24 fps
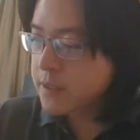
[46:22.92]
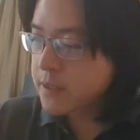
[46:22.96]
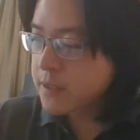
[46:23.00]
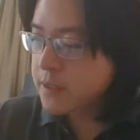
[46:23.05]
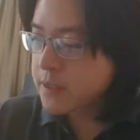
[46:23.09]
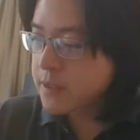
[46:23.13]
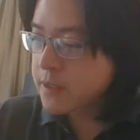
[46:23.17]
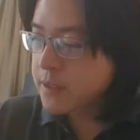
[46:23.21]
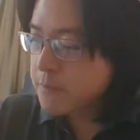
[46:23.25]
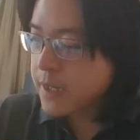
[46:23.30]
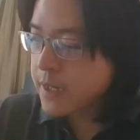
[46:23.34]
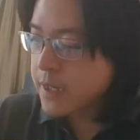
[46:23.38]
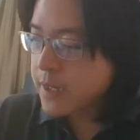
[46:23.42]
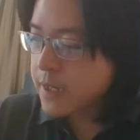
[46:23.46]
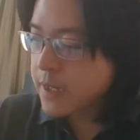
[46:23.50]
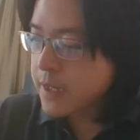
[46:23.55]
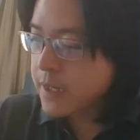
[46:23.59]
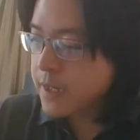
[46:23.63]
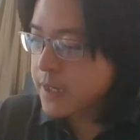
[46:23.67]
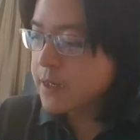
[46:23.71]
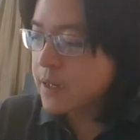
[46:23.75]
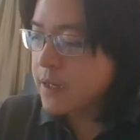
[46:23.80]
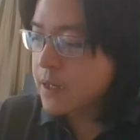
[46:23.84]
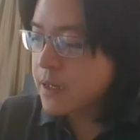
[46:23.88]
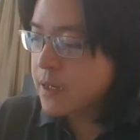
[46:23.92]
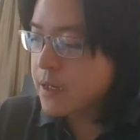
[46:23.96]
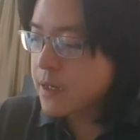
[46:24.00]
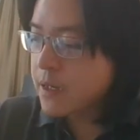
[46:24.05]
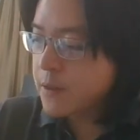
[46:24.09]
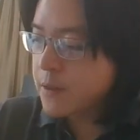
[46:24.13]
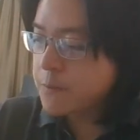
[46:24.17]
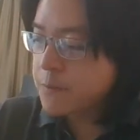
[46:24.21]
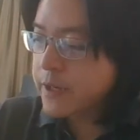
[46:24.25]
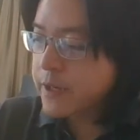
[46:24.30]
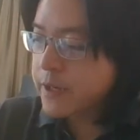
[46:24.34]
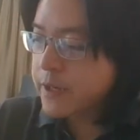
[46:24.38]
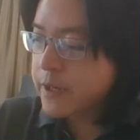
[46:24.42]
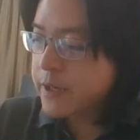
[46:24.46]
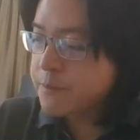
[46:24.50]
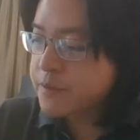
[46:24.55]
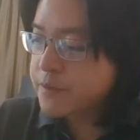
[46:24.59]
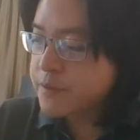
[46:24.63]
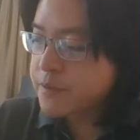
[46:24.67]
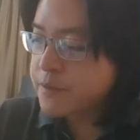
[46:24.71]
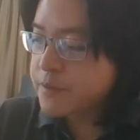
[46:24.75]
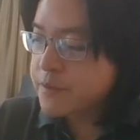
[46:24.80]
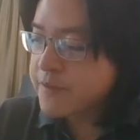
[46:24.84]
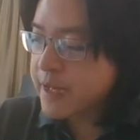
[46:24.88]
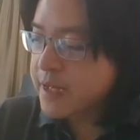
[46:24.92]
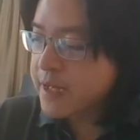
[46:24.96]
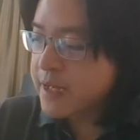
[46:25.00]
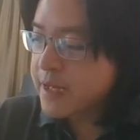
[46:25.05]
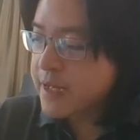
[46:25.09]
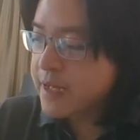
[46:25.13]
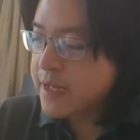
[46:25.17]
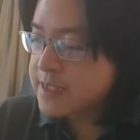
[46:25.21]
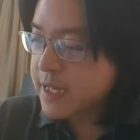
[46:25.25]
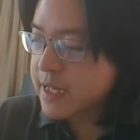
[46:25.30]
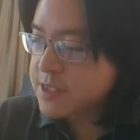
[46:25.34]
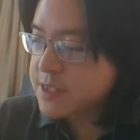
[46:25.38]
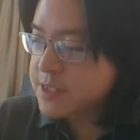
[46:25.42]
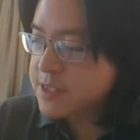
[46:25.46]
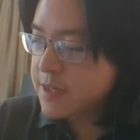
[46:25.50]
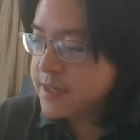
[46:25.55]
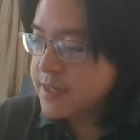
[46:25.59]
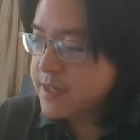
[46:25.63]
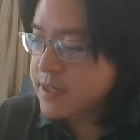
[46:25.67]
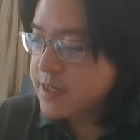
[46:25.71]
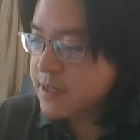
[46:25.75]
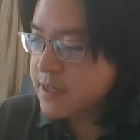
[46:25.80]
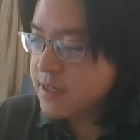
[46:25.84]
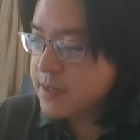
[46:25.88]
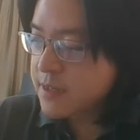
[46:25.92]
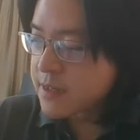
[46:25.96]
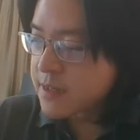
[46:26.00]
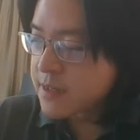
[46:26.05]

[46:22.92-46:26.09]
But we can prove that it is actually the